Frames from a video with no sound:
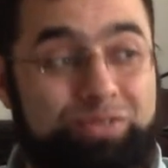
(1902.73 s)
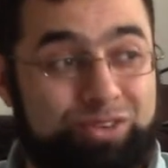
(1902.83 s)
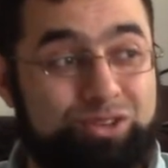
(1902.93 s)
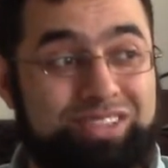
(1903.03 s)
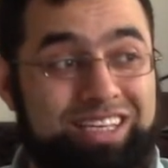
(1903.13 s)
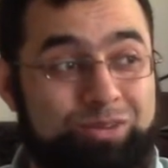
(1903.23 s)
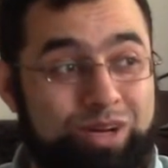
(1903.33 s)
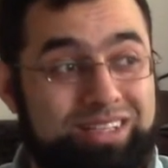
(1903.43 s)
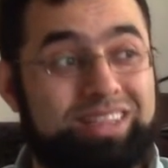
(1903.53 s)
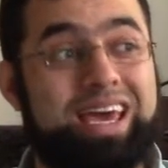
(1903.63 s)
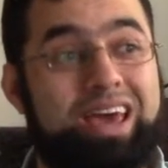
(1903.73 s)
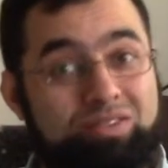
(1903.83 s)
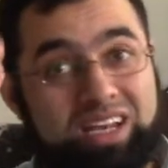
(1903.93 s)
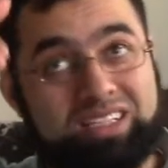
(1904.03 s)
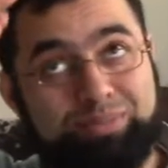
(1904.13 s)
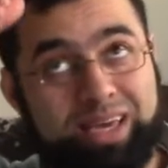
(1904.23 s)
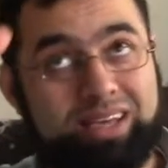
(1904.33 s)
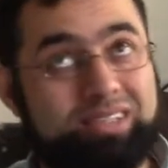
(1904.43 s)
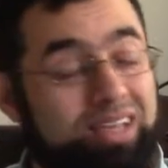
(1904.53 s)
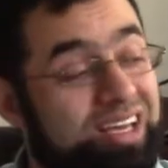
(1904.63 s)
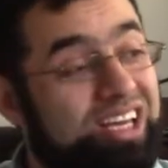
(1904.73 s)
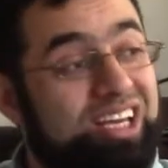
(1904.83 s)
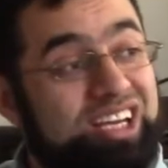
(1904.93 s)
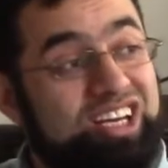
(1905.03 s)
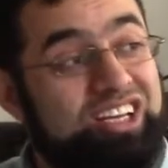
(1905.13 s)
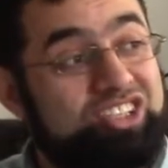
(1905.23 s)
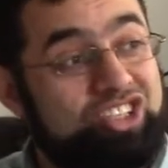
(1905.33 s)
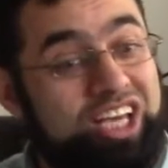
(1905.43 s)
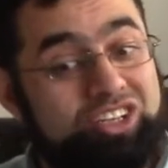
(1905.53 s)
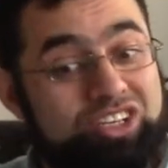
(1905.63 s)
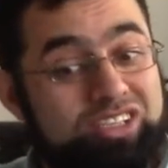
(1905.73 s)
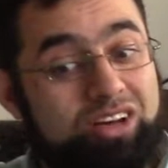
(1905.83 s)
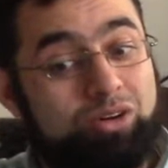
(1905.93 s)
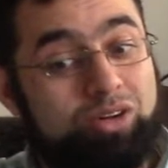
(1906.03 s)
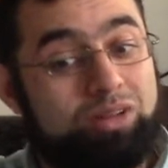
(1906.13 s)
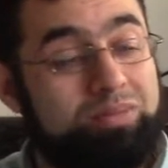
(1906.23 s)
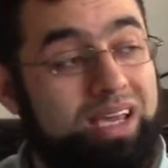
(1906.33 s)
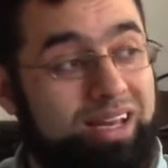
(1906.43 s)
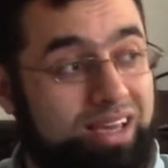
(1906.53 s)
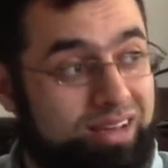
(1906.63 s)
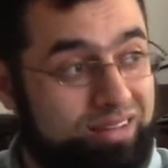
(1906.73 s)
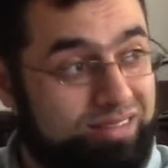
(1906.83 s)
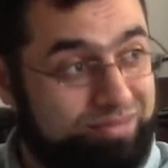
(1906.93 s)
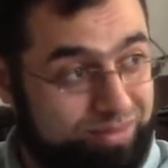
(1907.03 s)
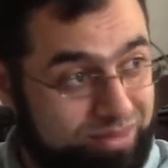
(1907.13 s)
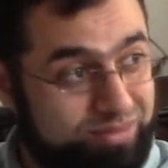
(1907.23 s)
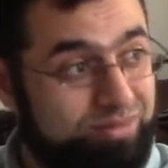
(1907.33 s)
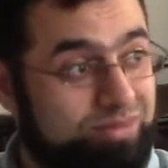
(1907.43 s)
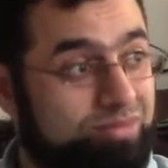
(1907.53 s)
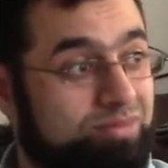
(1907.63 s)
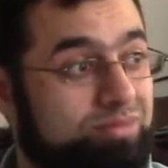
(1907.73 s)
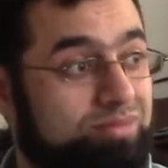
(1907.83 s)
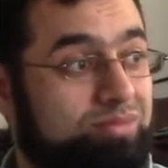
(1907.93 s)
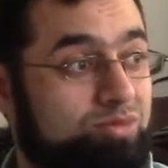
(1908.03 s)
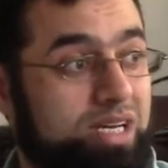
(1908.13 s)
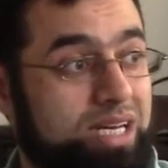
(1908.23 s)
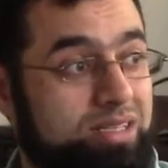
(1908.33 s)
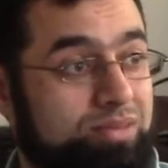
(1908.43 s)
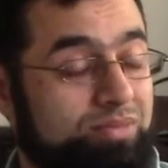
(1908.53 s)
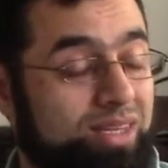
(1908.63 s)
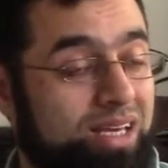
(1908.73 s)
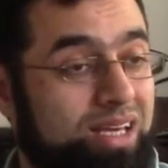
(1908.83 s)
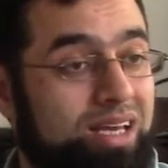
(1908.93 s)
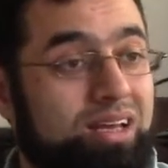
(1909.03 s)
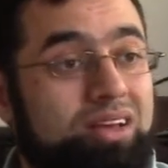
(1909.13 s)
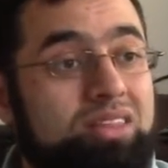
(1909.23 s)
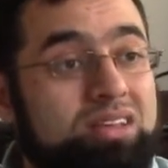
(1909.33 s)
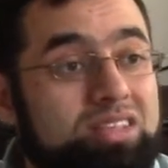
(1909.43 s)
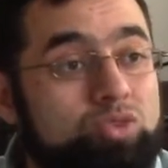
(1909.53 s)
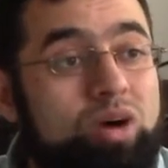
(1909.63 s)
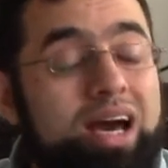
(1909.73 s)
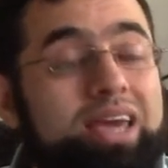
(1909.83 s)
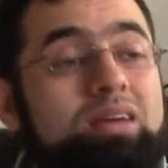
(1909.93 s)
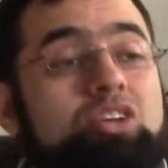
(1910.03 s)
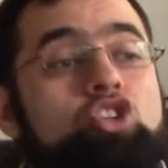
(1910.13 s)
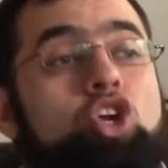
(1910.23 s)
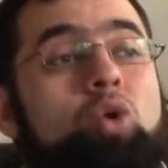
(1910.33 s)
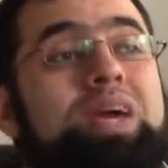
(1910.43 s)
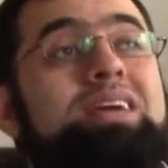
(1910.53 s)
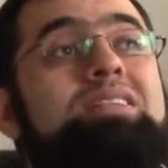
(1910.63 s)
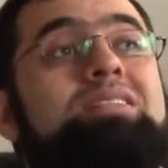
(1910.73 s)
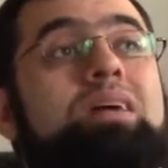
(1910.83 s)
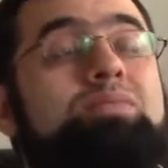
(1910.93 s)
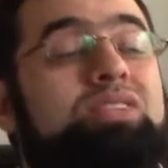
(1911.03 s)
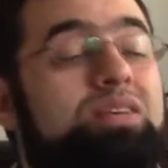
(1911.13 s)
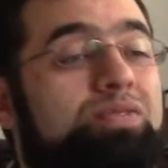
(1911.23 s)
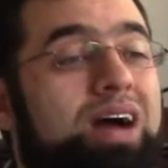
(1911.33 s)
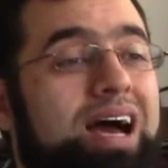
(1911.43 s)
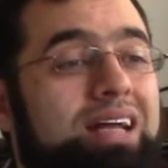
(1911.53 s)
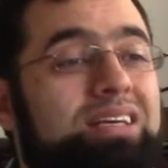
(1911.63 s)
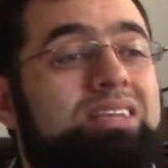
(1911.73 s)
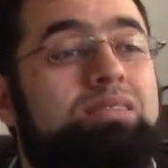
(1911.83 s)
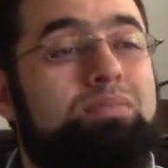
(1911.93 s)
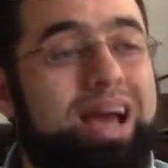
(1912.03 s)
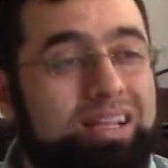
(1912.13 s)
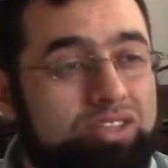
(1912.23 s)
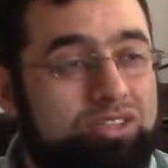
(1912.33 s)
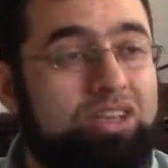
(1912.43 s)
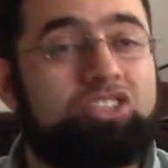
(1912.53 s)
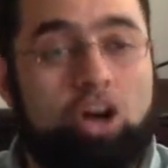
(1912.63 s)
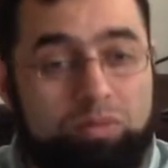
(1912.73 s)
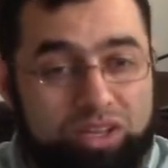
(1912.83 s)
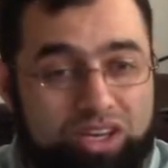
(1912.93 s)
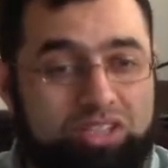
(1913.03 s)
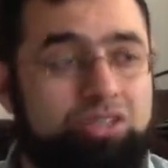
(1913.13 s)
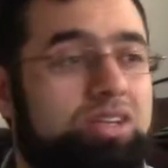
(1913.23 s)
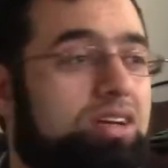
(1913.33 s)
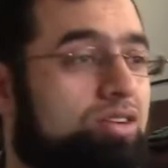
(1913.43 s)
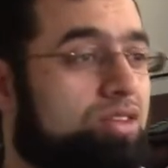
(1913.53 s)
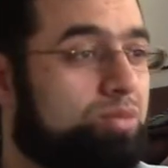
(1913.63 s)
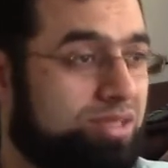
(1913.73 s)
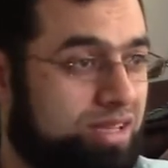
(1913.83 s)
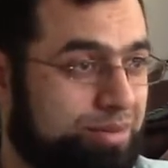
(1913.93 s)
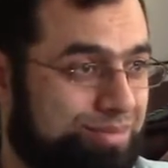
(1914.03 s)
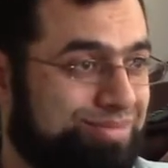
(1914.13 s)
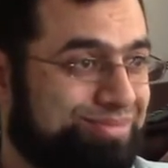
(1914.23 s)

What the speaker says: You see what the heaviness makes? It changes the whole meaning. Right? This is why knowing some sifat is obligatory on the Muslim.